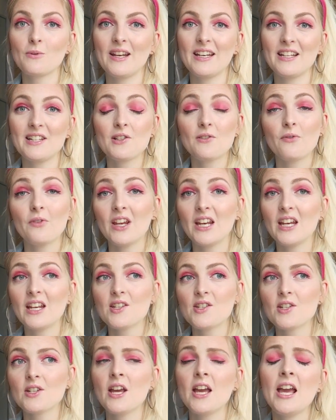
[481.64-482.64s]
when it's
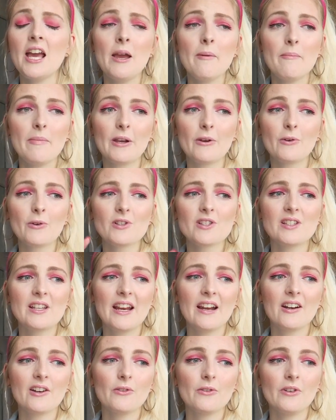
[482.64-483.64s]
finished, because
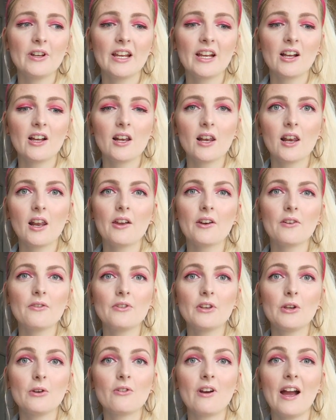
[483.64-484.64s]
they're doing a lot of
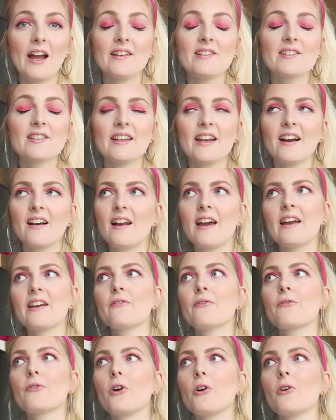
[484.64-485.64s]
new rides there,
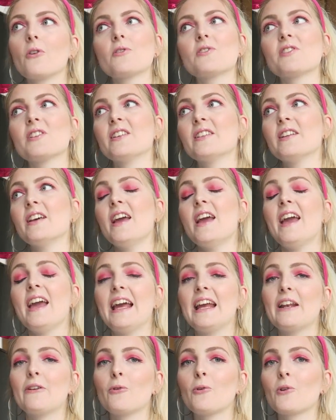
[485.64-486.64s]
like Frozen
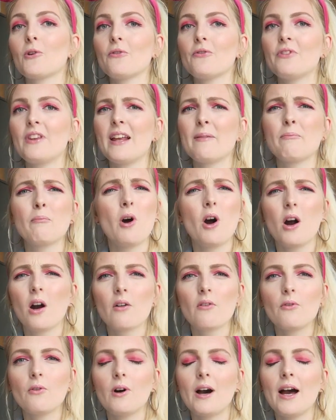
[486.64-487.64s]
and all of that
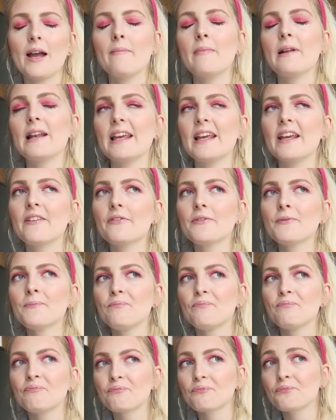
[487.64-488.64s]
Marvel, I believe.
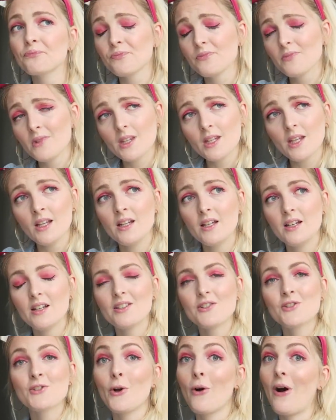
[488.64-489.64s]

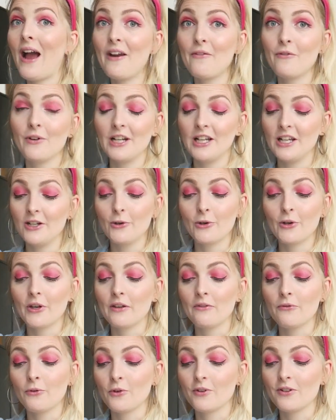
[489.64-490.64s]
So I'm really
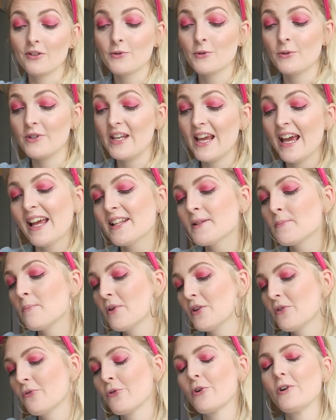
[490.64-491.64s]
looking forward to that.
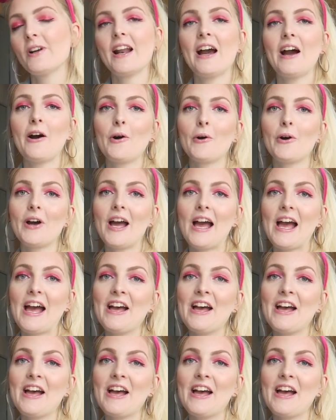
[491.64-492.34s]
But for now,